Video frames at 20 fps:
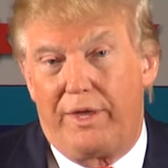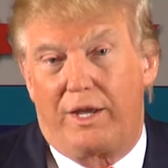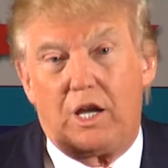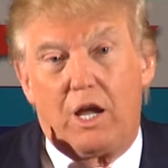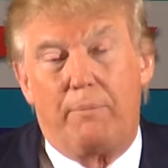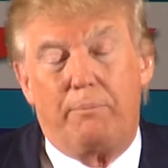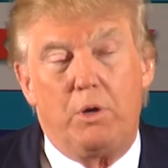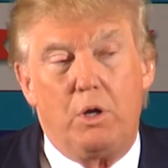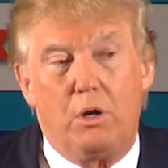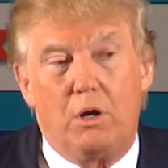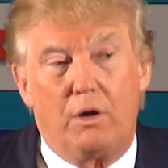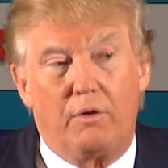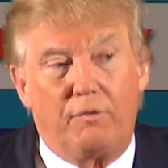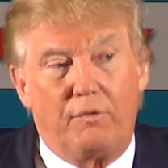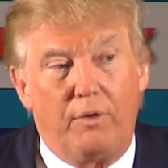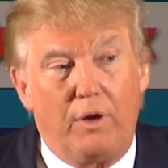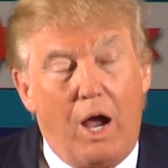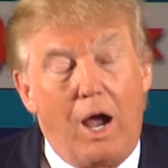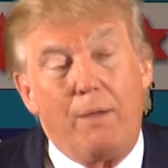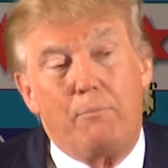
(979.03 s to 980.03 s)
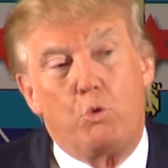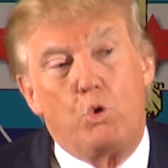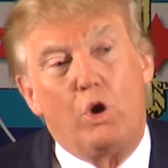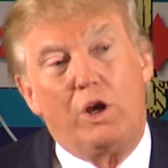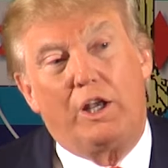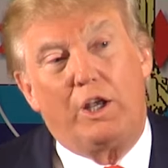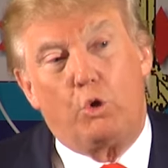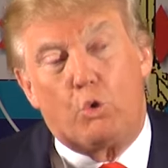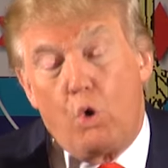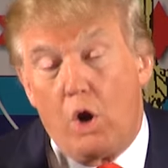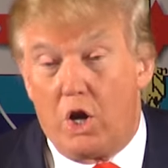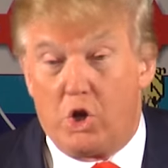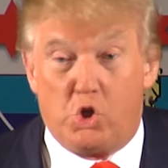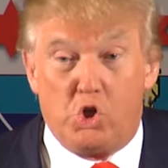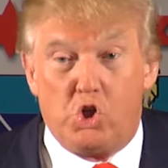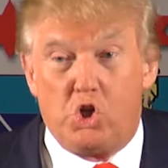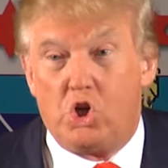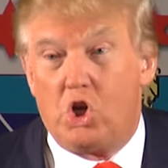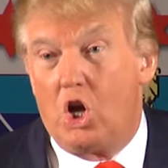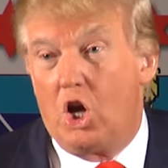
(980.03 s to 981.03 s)
They cut me off. I'm really
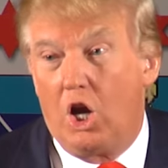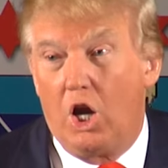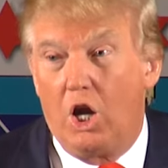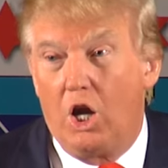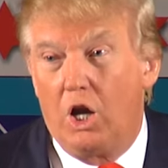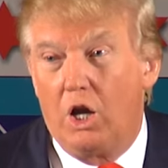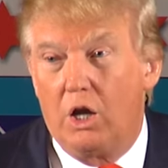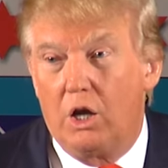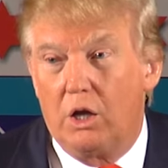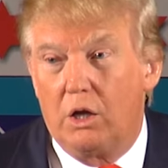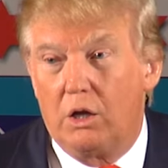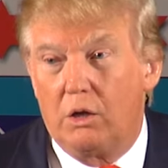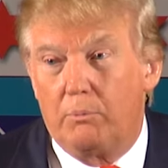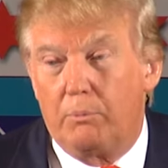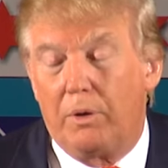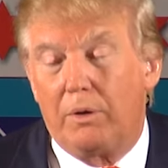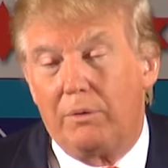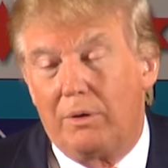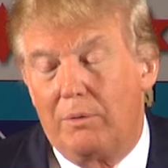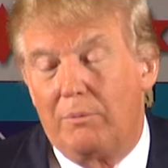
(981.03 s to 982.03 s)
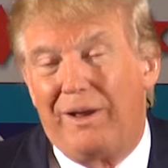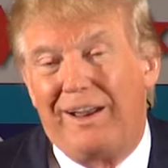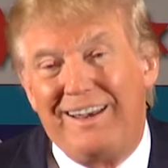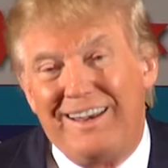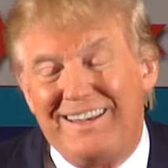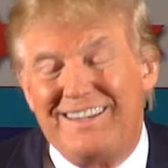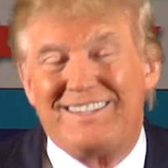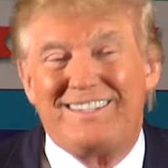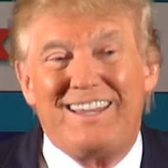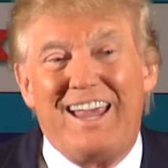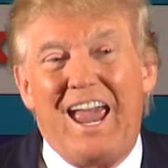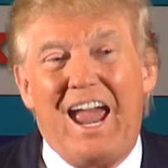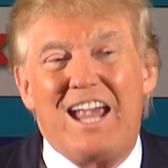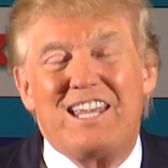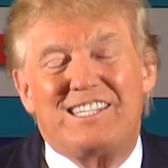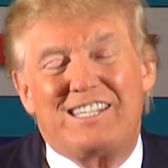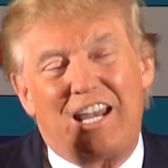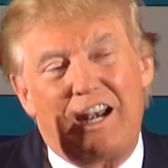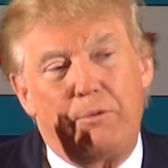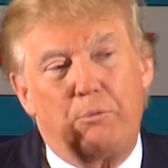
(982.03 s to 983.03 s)
rich. But I didn't say, I
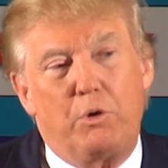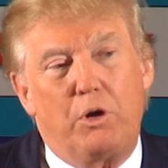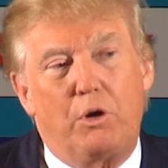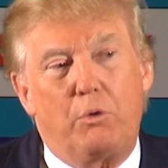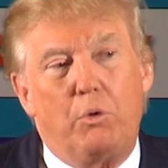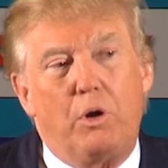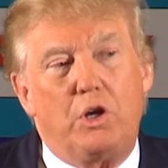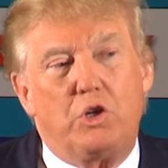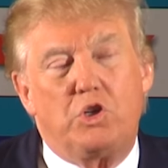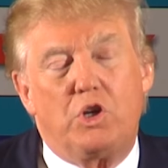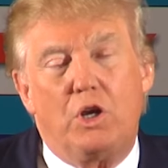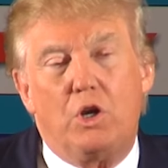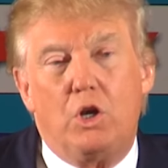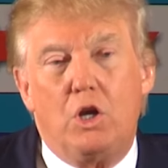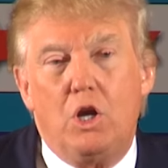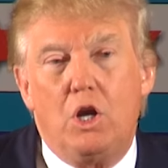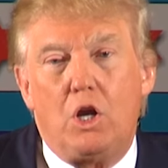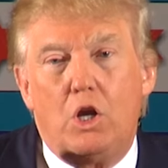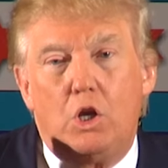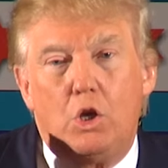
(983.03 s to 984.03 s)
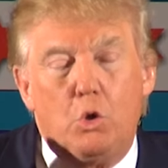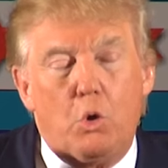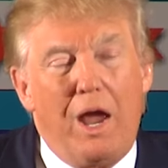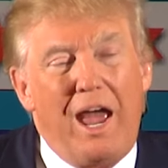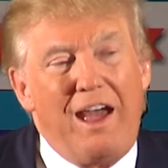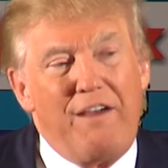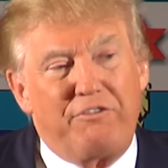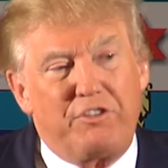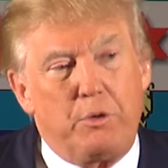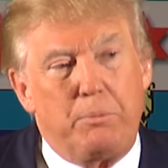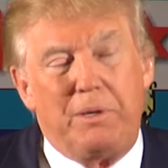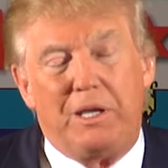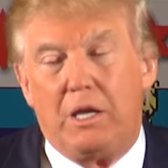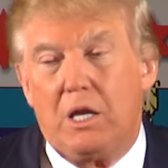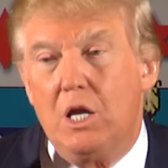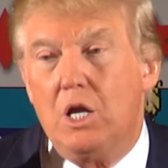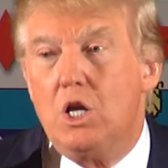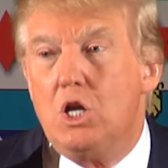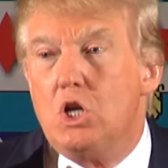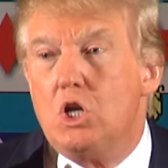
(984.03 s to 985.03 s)
said I'm really rich. And you have to
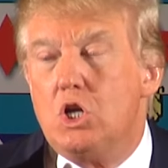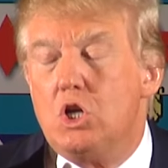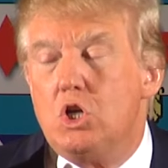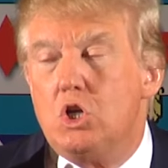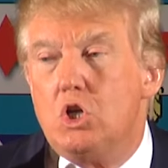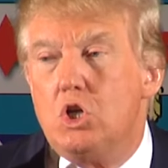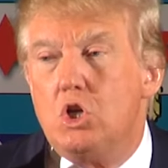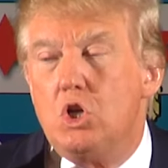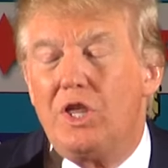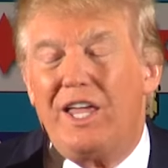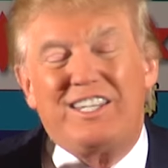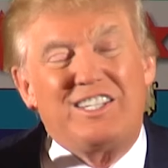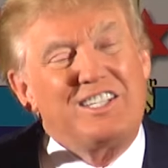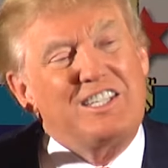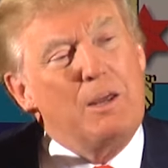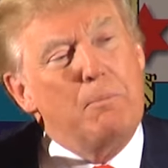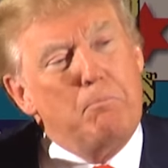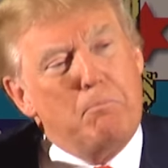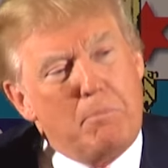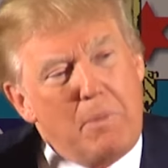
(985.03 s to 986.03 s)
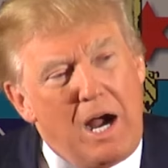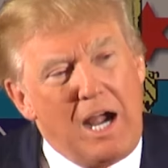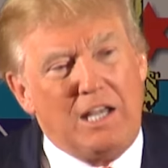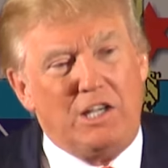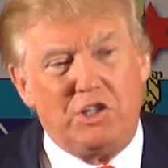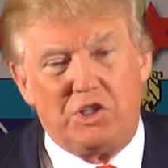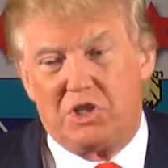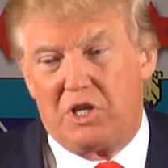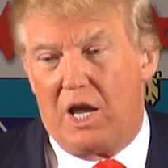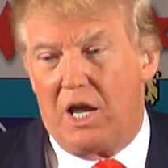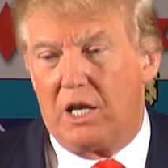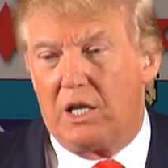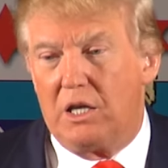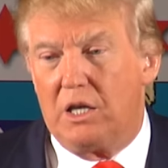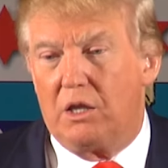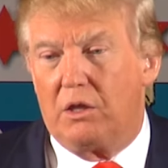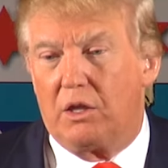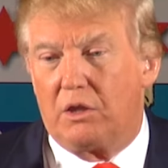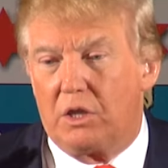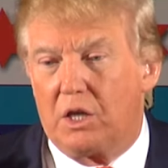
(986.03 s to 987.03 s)
be, that's the mindset
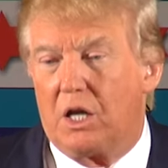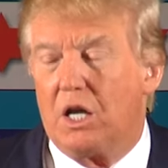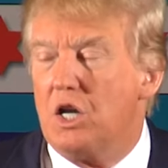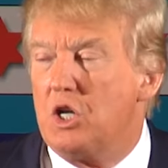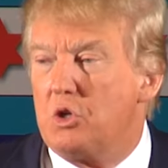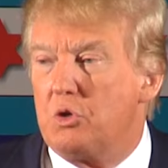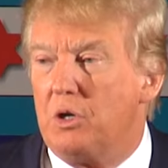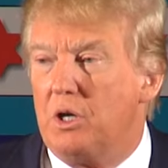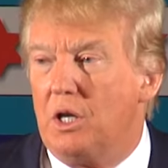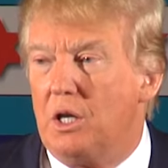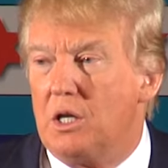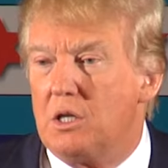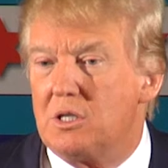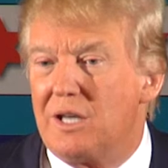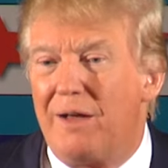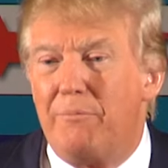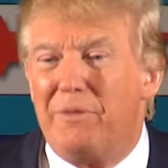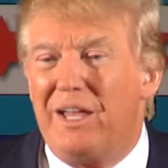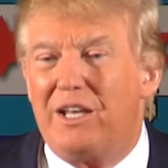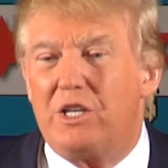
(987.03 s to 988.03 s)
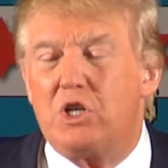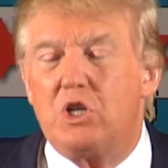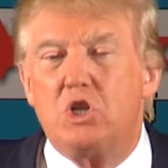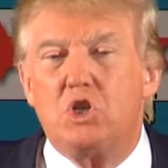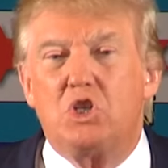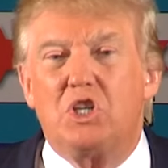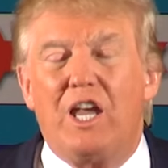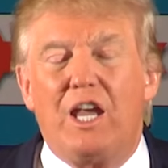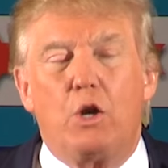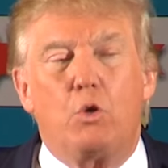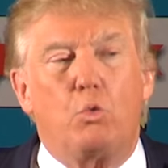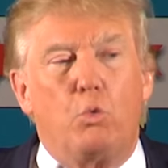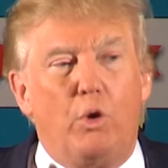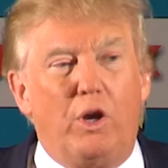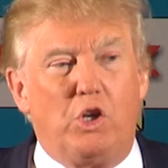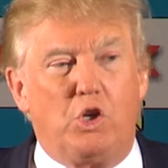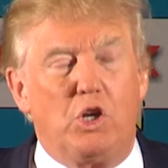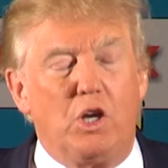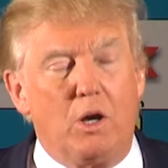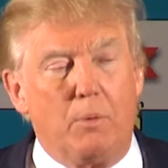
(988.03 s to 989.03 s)
that the country needs. I'm not saying
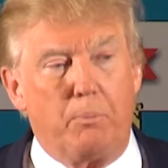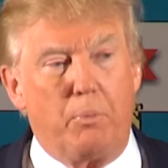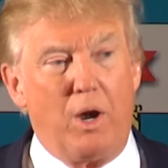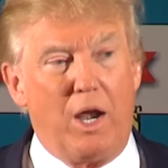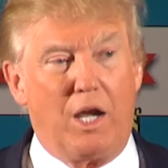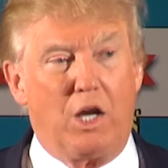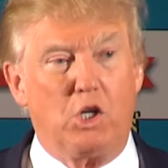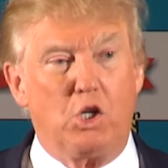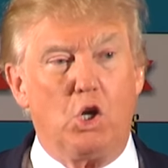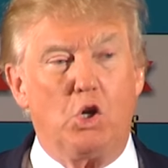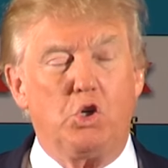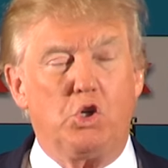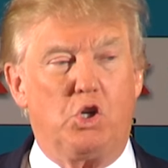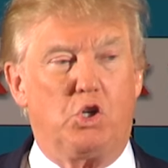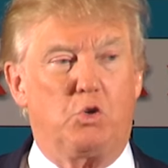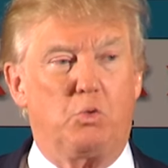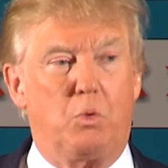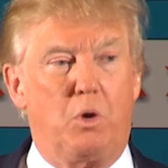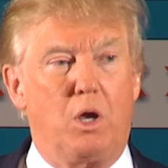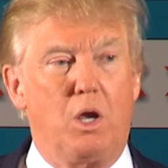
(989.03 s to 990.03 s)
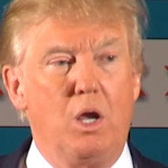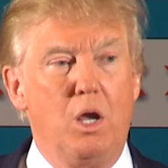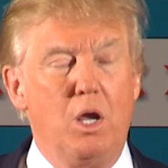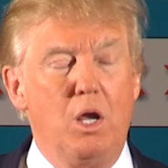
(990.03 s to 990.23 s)
rich in a braggadocious way.